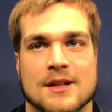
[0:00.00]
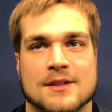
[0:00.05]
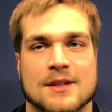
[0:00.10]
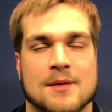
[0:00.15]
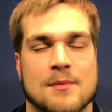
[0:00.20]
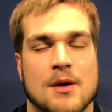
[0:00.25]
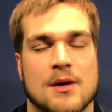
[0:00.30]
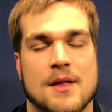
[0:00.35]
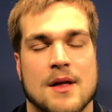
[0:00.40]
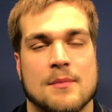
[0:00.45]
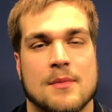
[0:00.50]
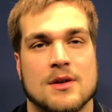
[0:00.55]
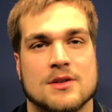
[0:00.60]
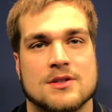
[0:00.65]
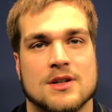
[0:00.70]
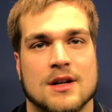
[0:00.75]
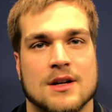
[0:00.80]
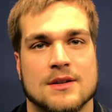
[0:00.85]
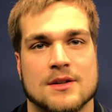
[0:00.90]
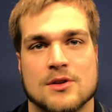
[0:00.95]
think about that much.
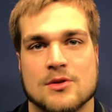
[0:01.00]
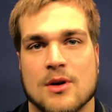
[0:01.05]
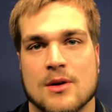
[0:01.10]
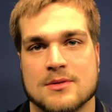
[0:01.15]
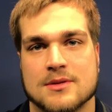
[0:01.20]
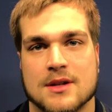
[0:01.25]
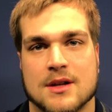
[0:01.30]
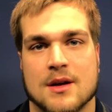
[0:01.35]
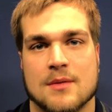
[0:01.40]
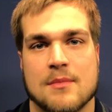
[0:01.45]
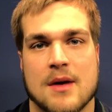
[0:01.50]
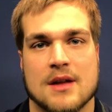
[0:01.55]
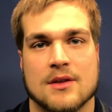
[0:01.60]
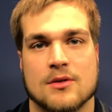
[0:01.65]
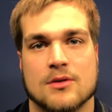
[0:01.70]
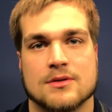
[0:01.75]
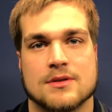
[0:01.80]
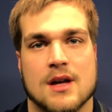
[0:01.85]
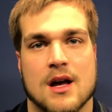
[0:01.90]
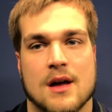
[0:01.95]
I knew I was going to come back the
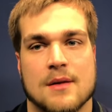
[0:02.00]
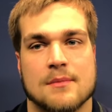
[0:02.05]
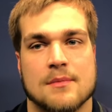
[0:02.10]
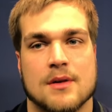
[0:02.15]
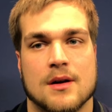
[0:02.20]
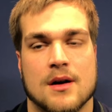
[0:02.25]
whole time.